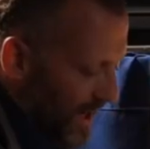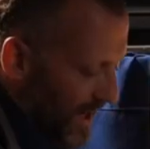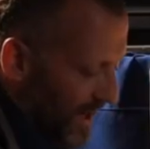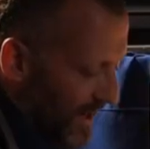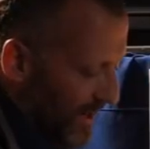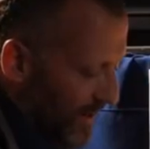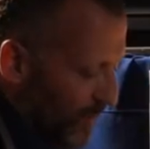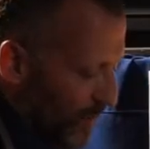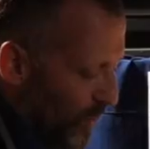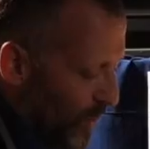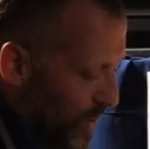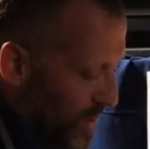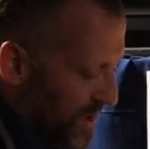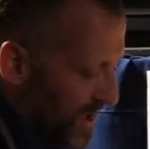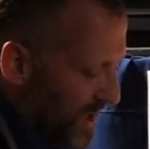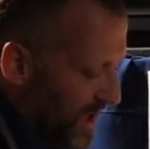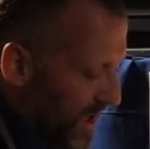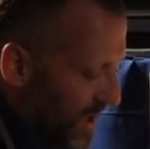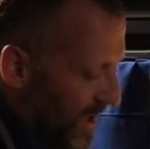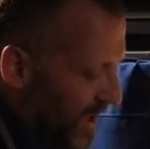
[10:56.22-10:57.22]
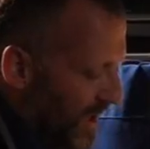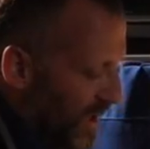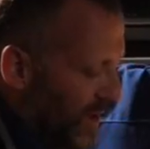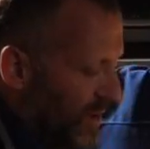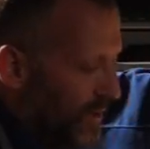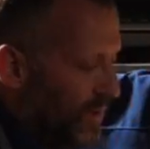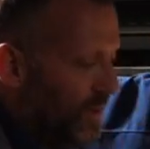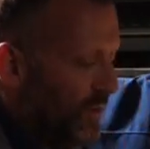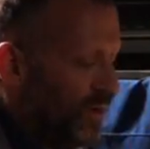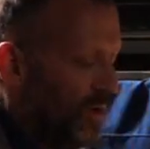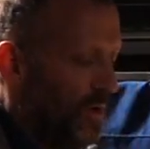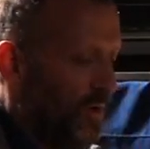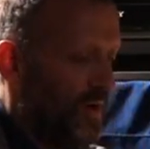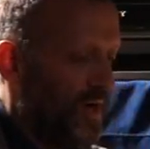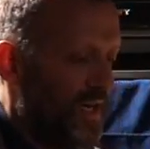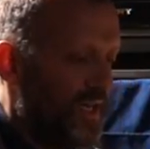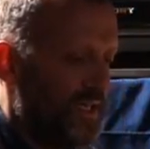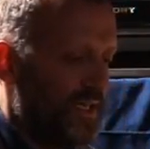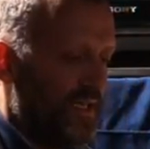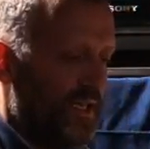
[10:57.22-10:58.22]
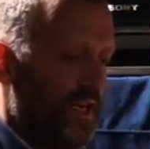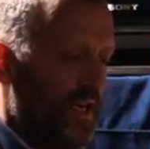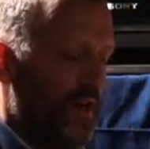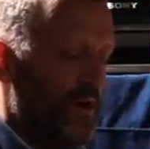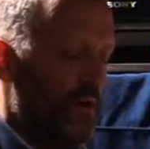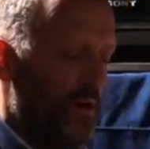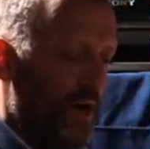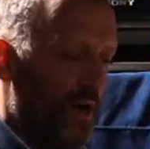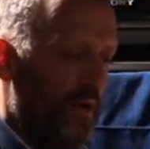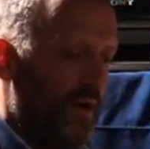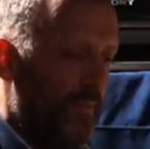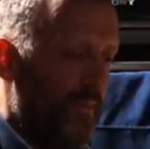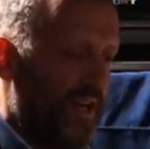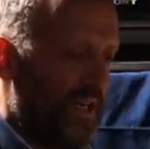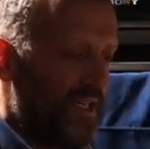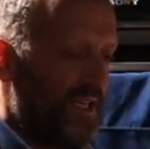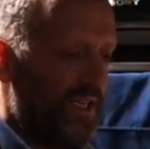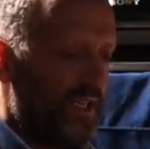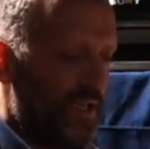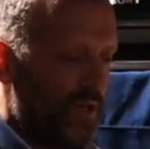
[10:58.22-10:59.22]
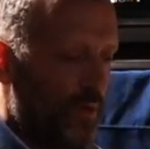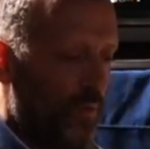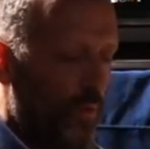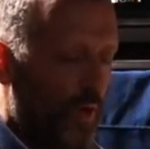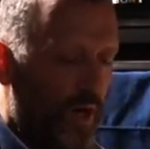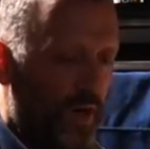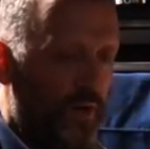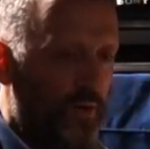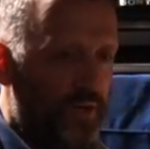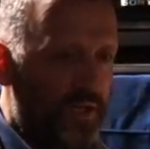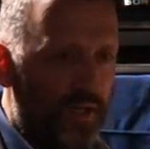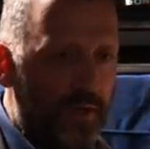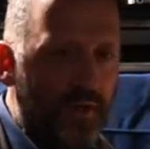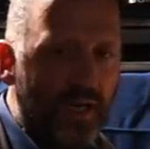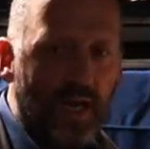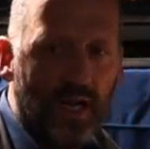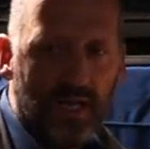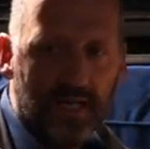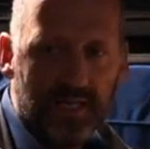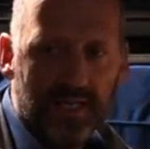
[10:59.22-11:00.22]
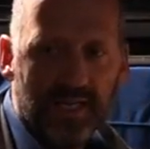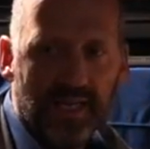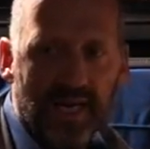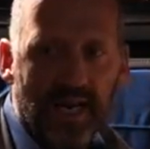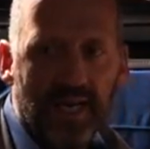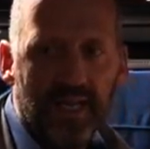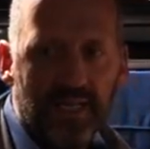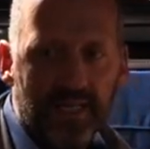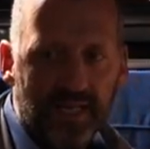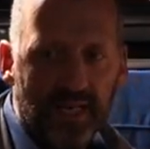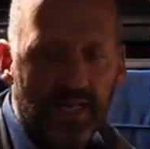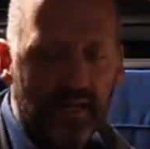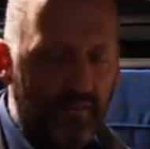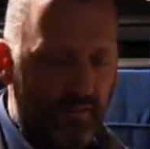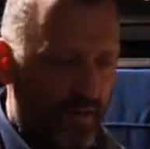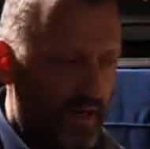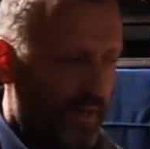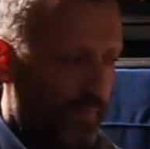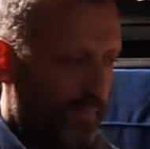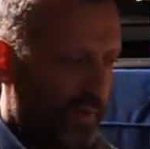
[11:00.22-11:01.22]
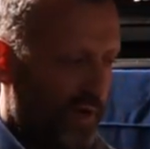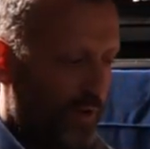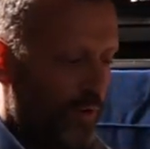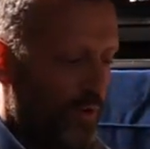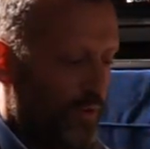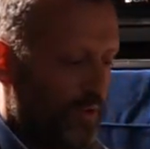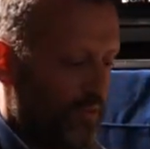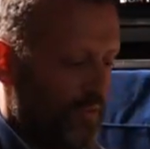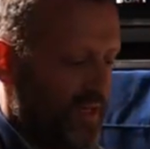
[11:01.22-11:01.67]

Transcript: And in watercolor, you're always, you know, only mixing sort of one or two colors together to get a really pure,